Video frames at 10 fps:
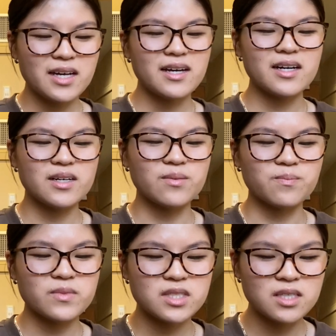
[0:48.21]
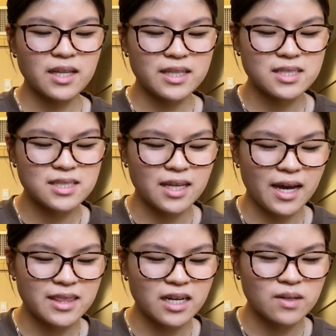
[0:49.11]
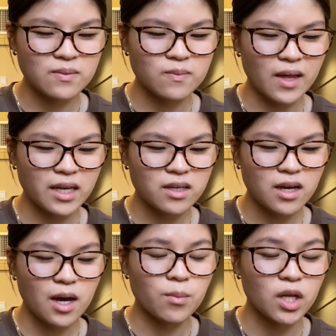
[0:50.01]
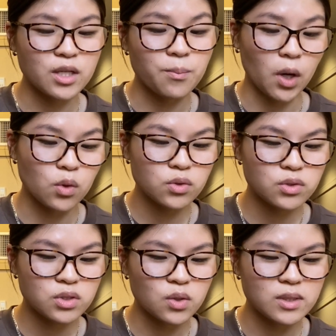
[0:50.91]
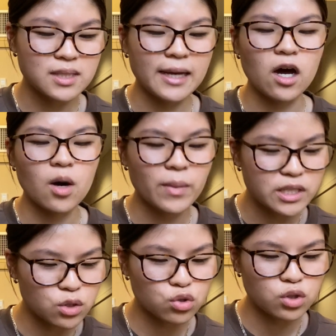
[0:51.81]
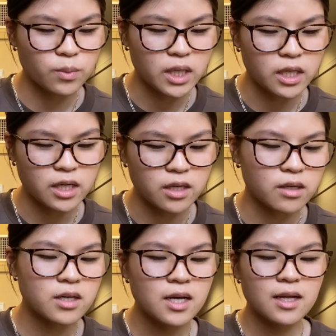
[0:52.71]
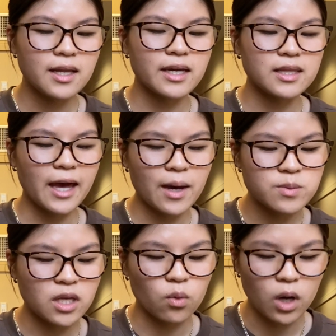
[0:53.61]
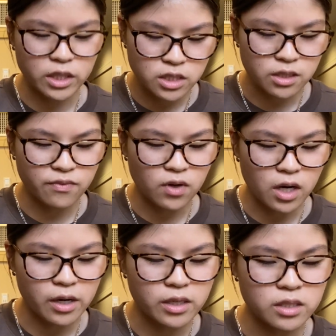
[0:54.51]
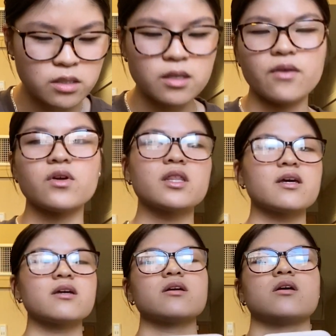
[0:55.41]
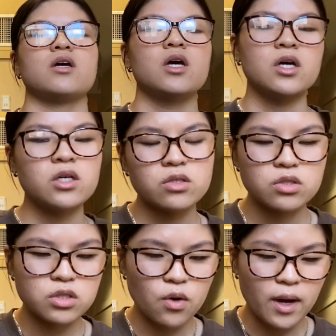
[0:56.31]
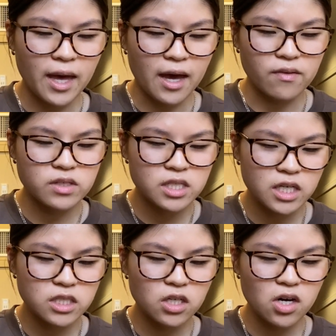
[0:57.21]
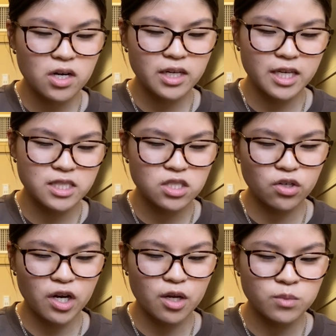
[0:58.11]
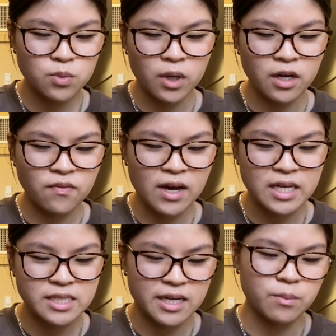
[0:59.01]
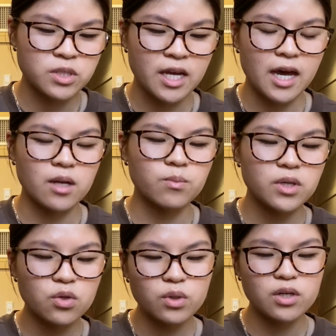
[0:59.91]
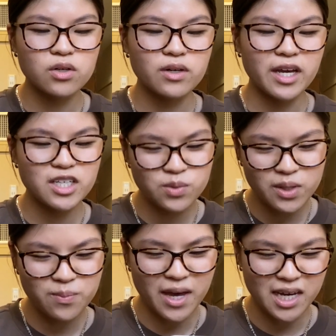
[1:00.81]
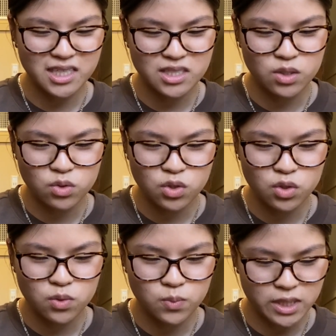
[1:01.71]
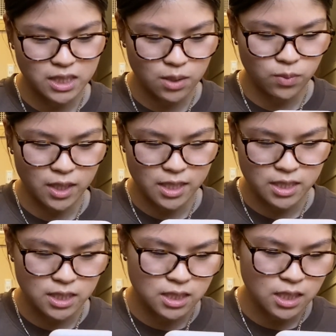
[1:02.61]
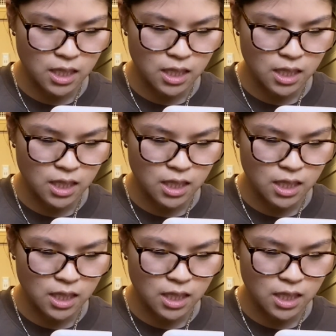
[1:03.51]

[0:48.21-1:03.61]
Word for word: um, to like the slide that I'm like, I'm on the most. So it's like all my social media, like the apps I watch stuff on and everything. So I have TikTok, Instagram, Spotify, Snapchat, Be Real, HBO Max, YouTube, Disney Plus.